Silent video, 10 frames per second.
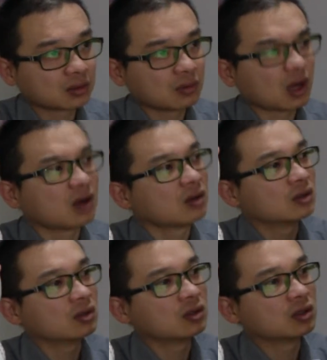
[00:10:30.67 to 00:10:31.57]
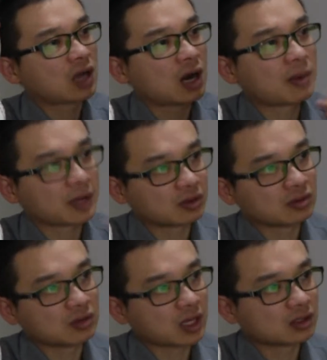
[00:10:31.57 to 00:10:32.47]
Well, chiropractors
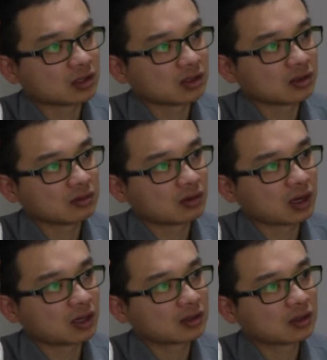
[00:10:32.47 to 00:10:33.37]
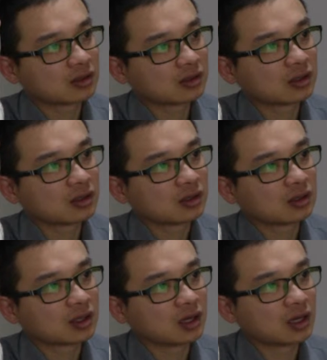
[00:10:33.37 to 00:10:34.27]
do that too, right?
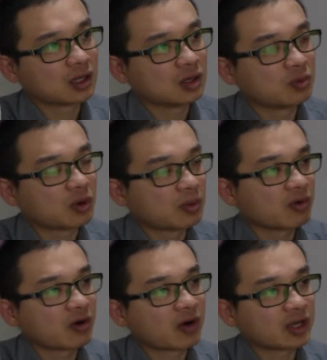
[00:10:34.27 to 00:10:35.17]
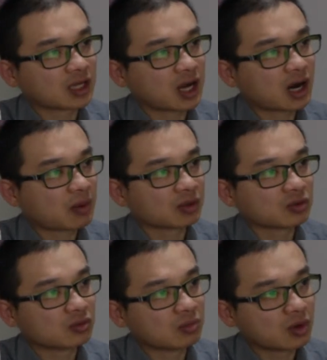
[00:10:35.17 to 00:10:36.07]
And you probably realize that chiropractors
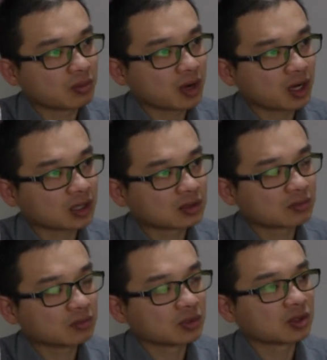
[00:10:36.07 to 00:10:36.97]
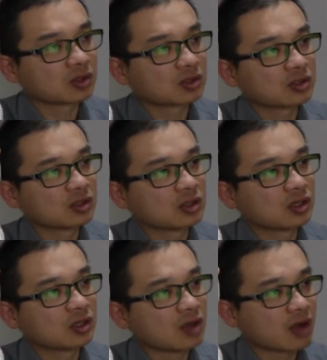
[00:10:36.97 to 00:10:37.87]
do more than us because
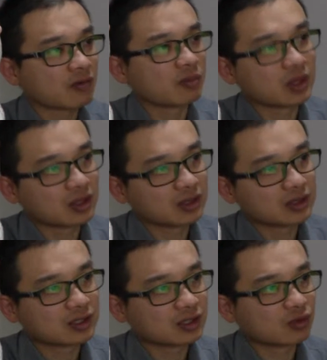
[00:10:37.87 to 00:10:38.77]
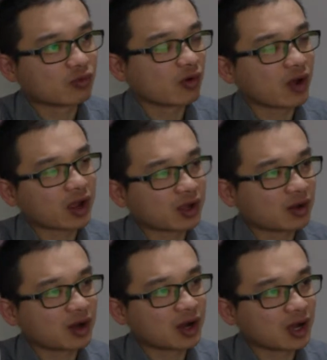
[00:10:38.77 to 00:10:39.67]
you haven't been seeing real
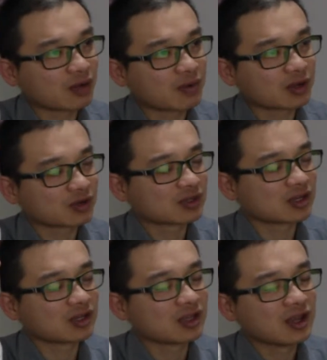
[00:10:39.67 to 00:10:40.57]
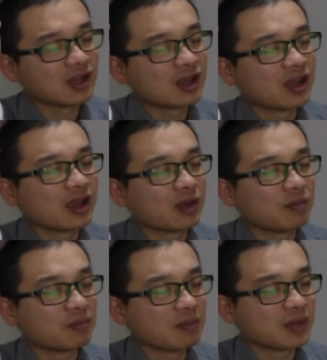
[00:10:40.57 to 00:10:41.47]
acupuncturists
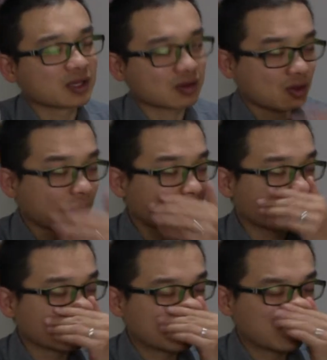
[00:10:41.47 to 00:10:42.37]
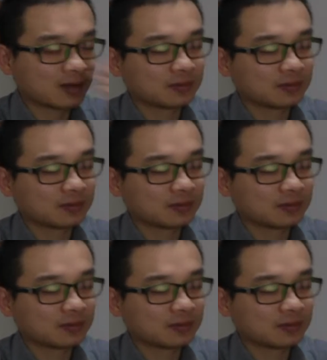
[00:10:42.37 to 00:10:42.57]
in massage therapy trainer.